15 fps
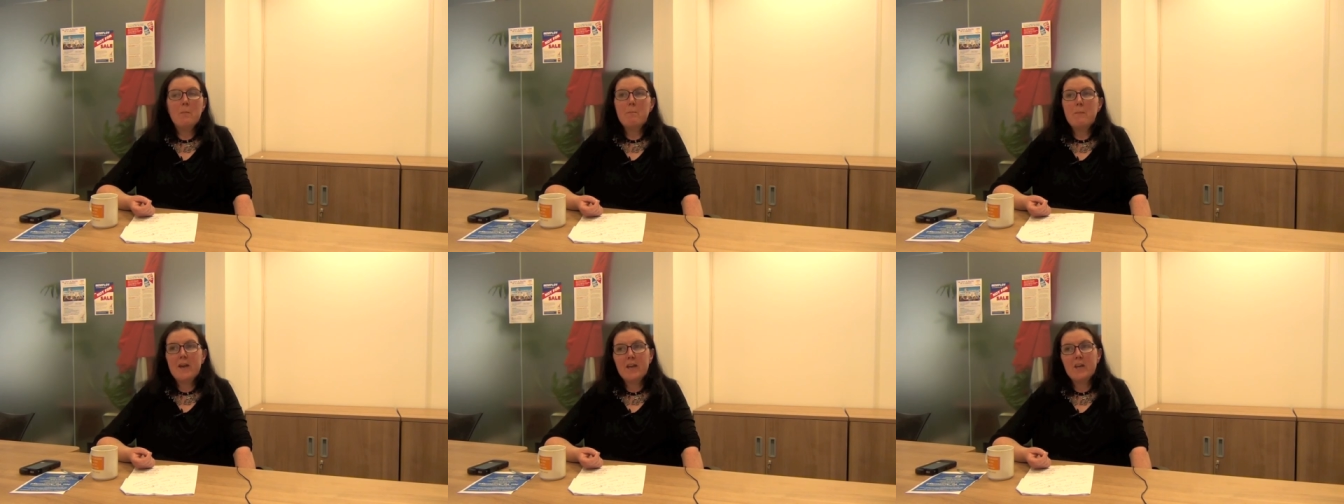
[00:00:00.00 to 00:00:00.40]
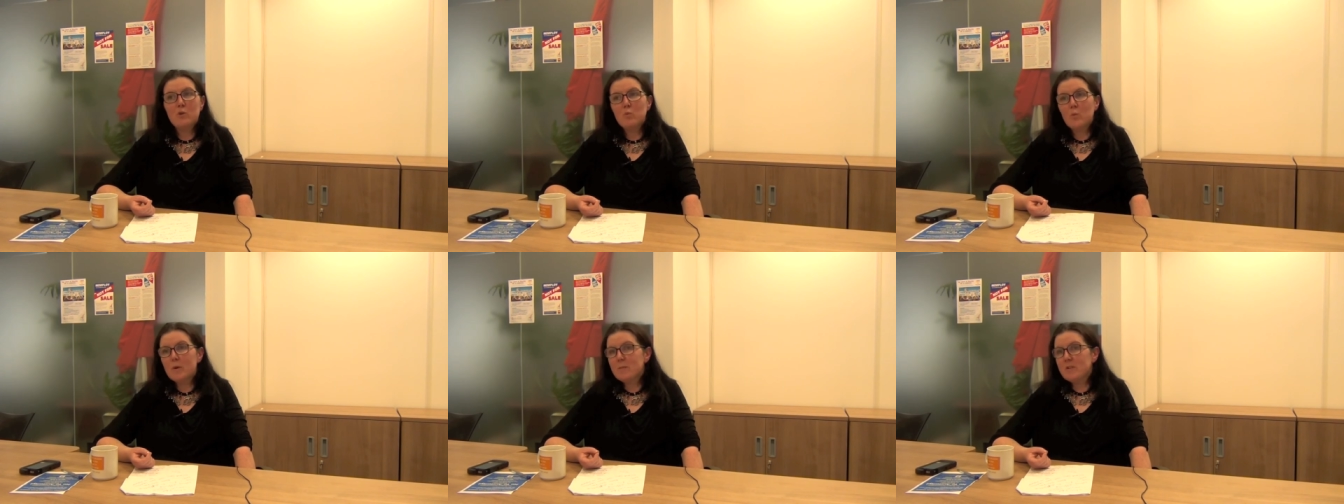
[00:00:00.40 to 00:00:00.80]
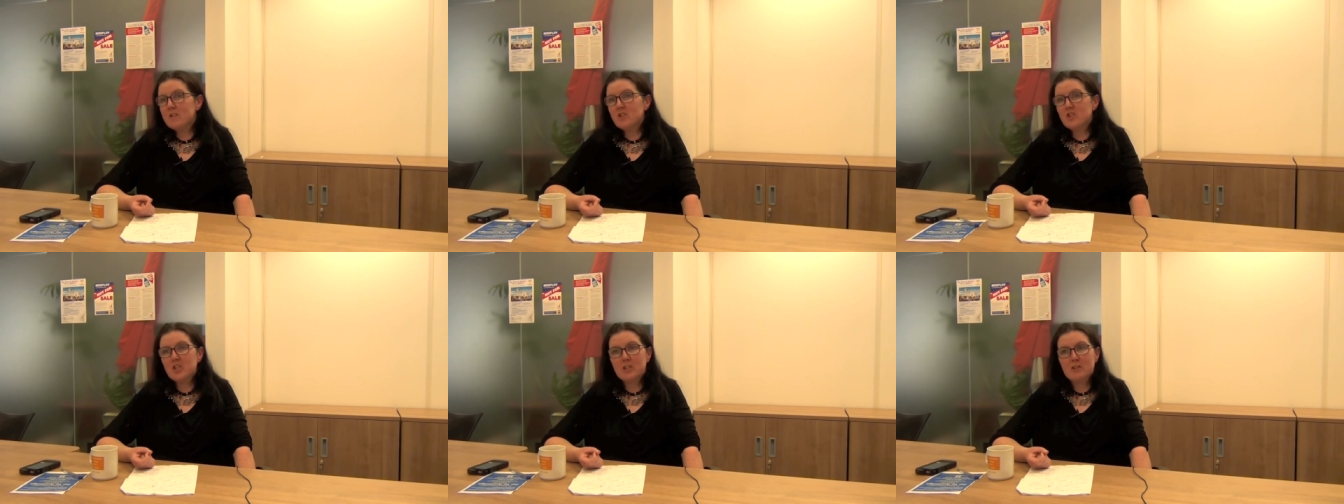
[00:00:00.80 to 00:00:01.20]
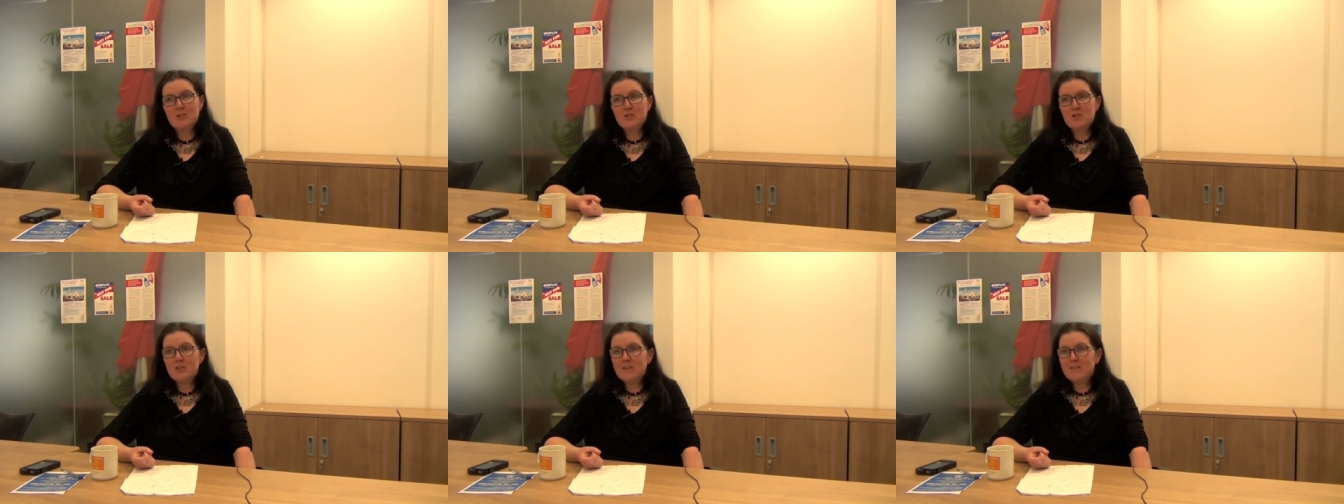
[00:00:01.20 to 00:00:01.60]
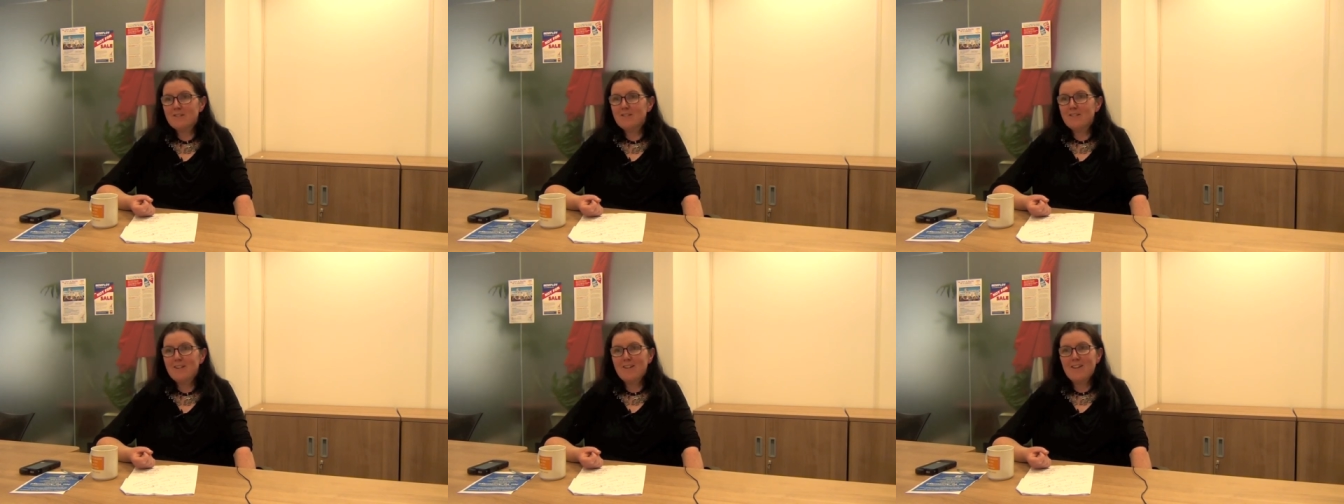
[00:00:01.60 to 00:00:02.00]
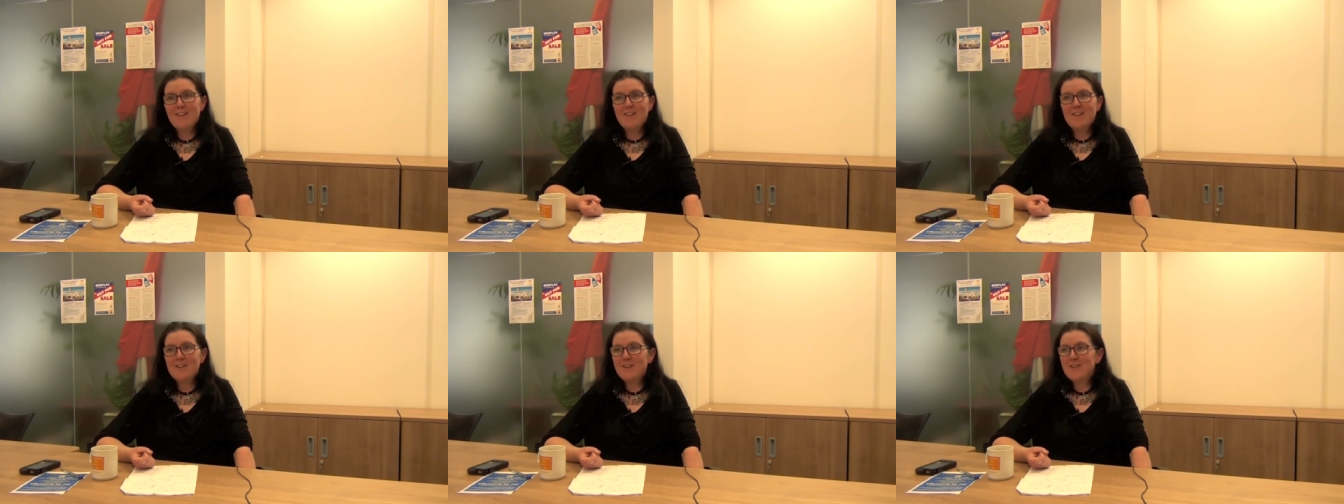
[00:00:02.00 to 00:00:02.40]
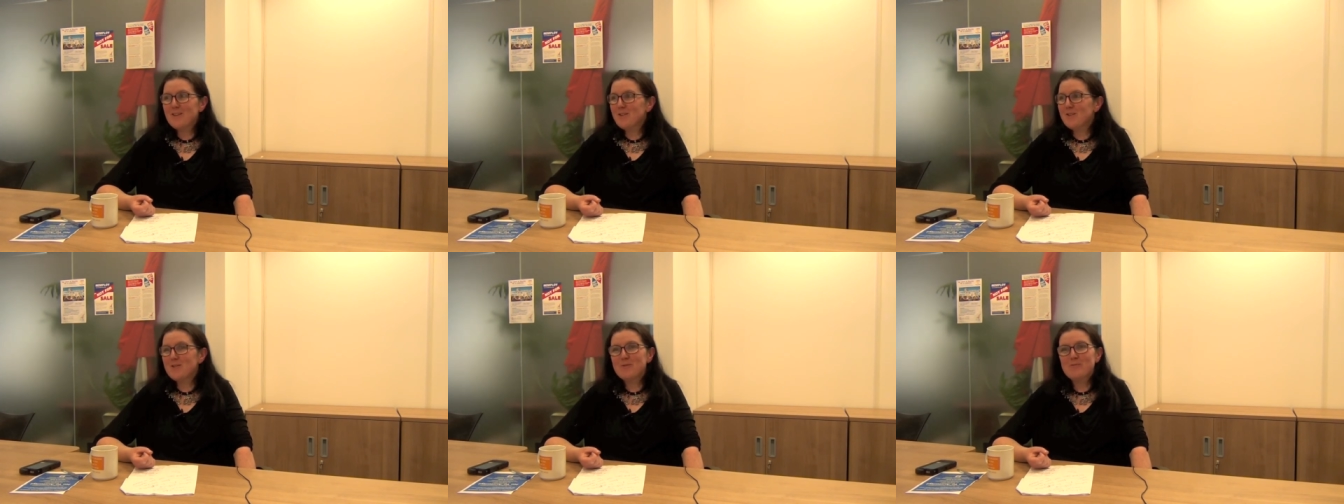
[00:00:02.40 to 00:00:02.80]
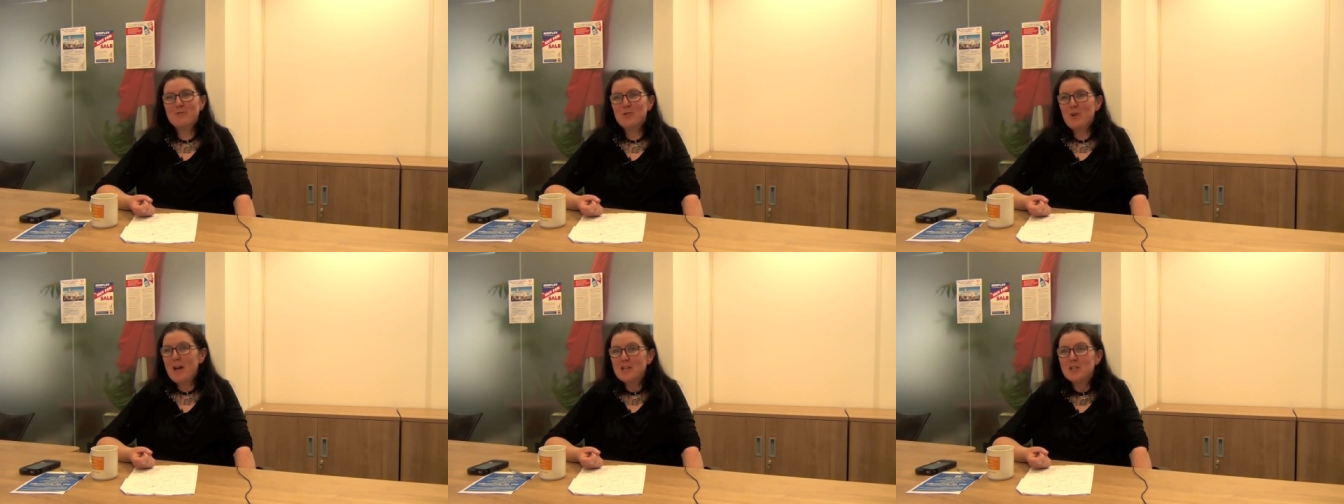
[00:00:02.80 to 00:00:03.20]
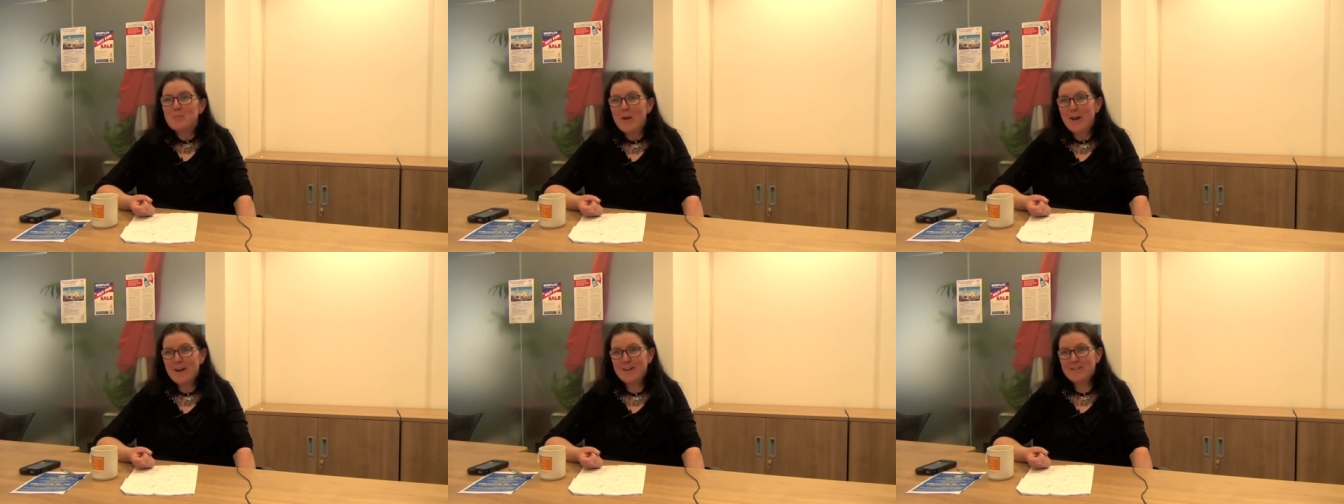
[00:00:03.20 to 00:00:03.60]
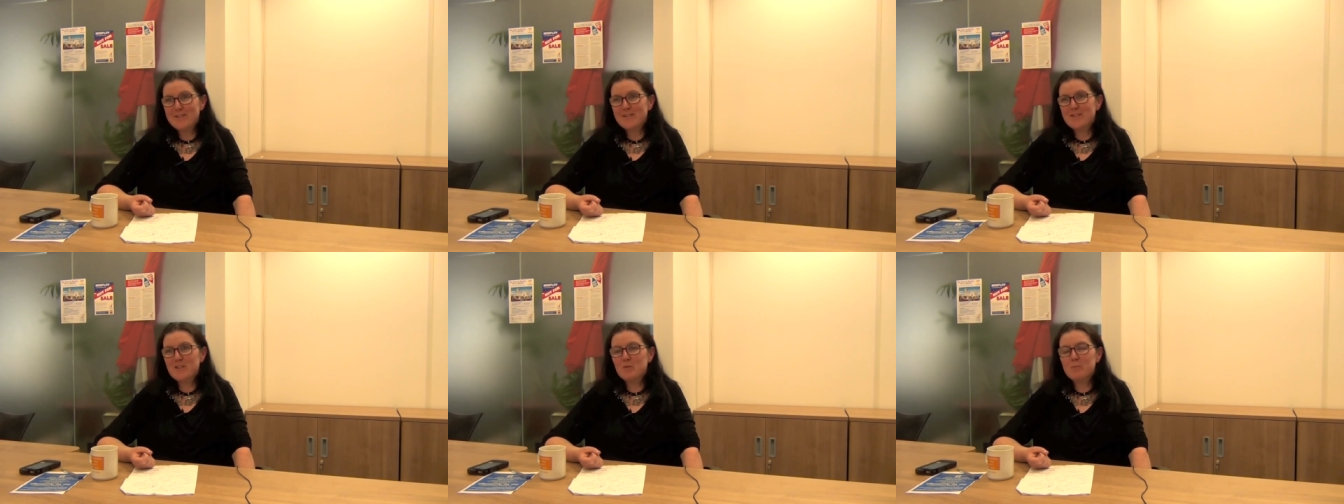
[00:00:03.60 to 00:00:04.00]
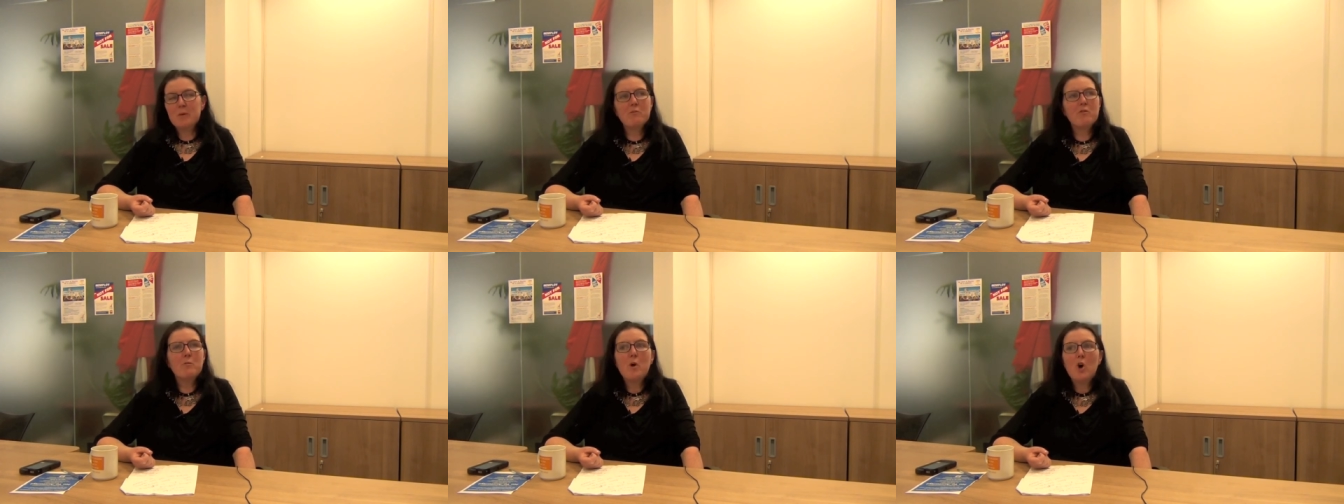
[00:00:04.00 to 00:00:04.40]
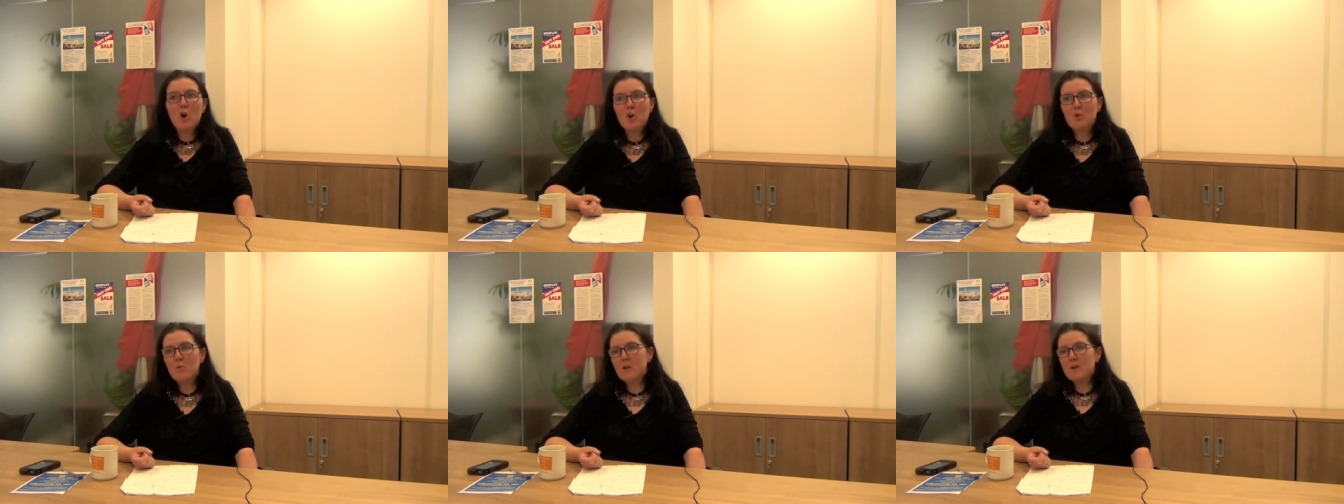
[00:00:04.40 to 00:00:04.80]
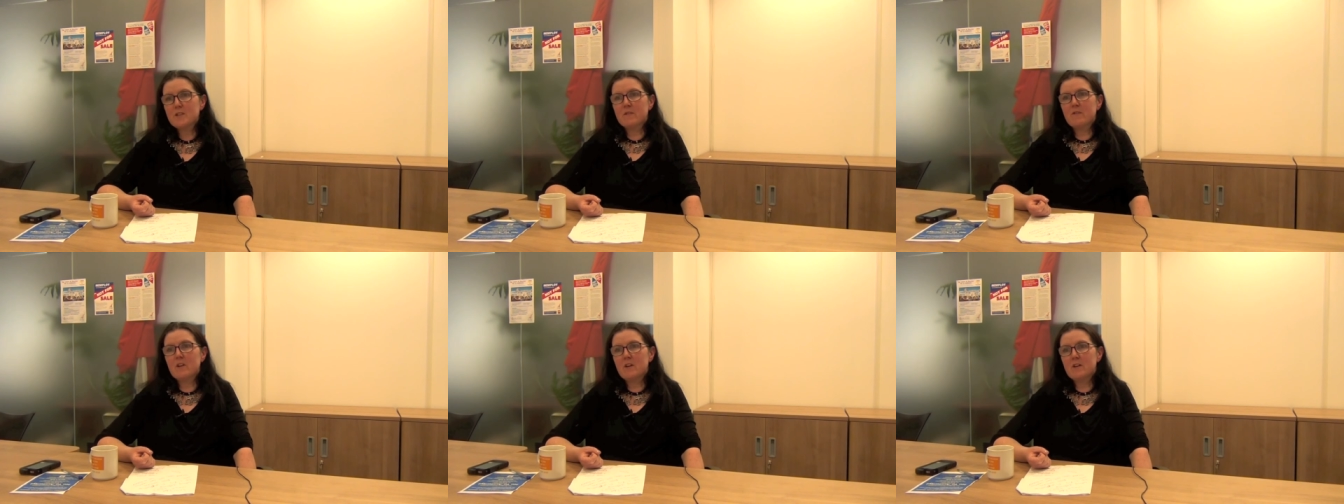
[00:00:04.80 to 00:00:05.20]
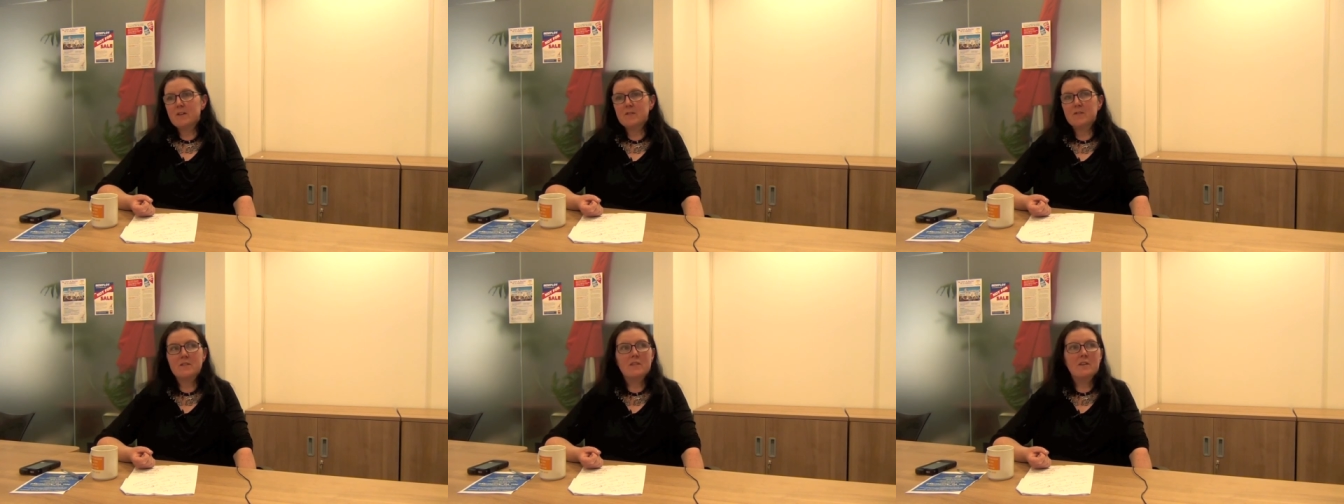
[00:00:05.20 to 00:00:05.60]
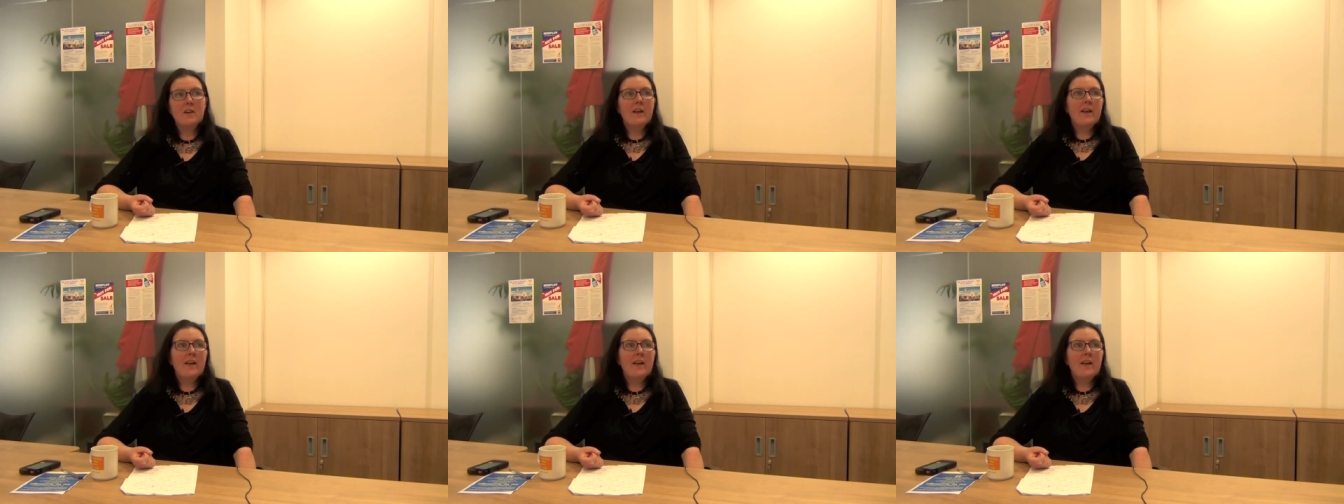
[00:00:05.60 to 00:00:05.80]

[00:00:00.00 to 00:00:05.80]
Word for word: men, women, children, you know, grandparents, people from all walks of lives.